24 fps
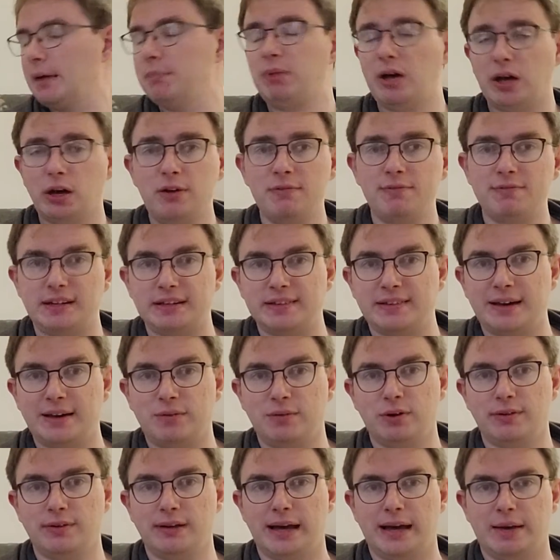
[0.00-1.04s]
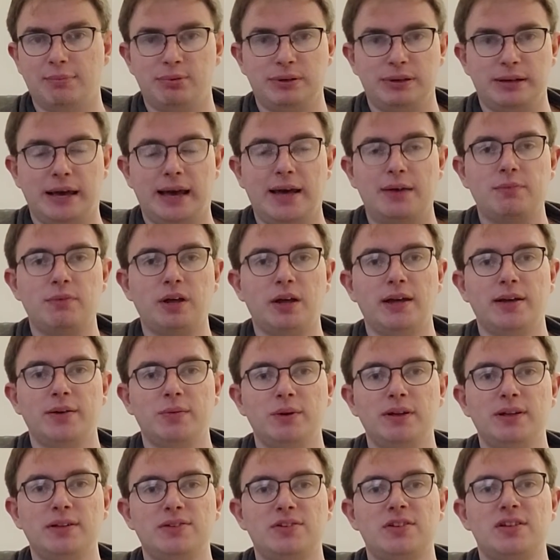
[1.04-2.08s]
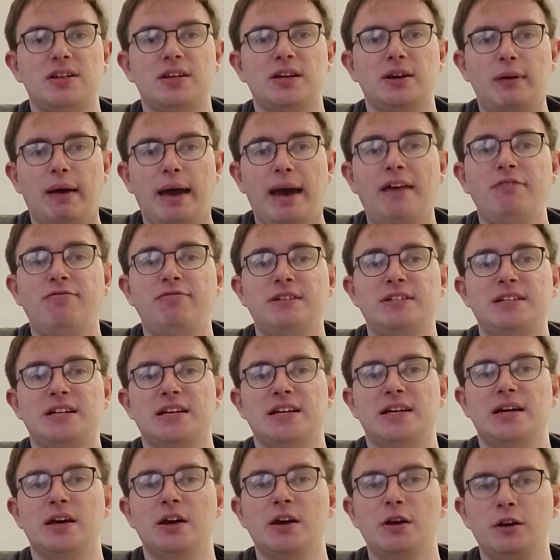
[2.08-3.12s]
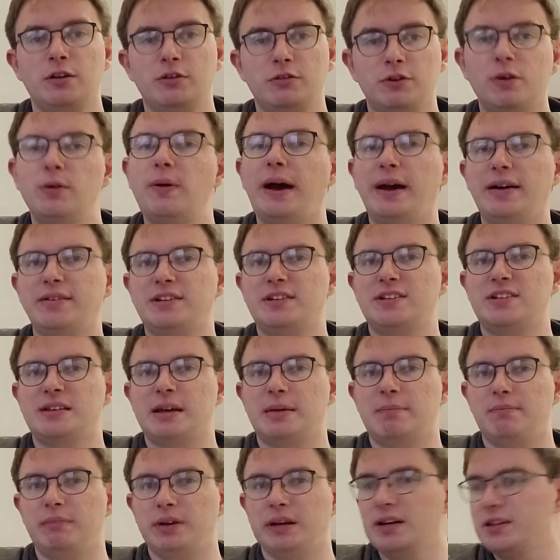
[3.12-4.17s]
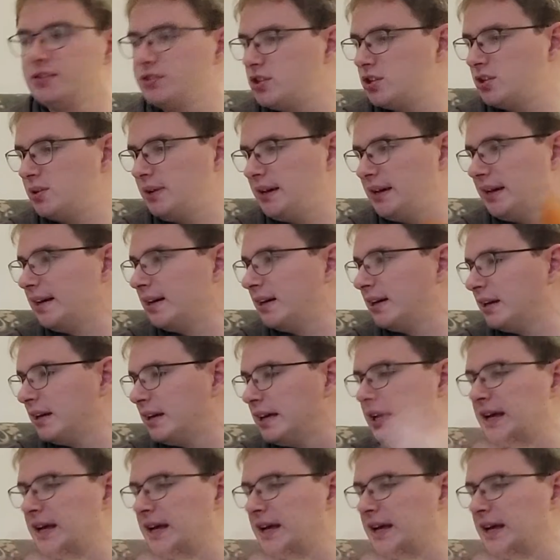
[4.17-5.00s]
But hopefully that won't happen, and I will see you every day throughout December doing